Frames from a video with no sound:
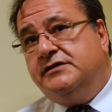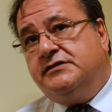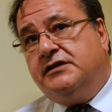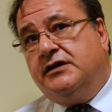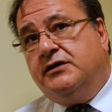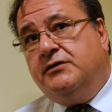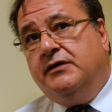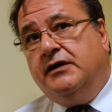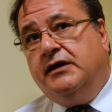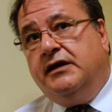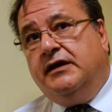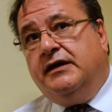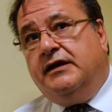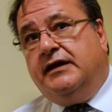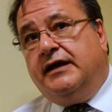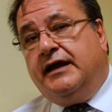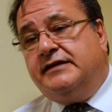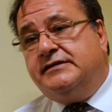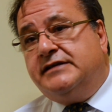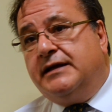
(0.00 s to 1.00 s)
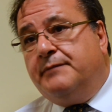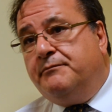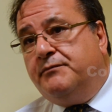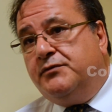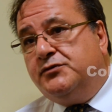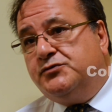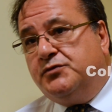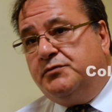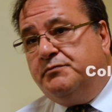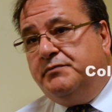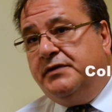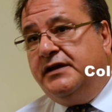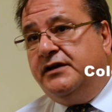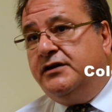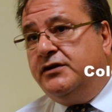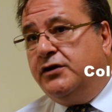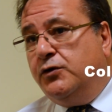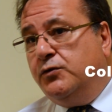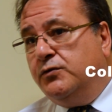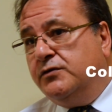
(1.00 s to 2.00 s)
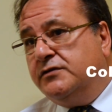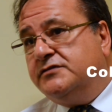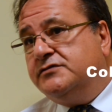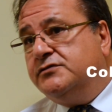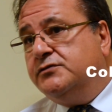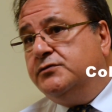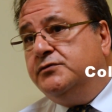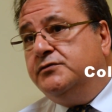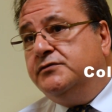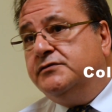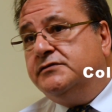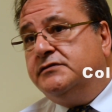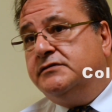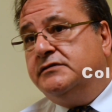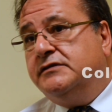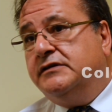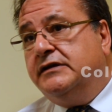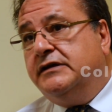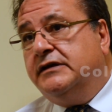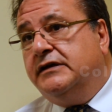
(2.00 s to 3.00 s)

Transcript: So examples would be cold sores,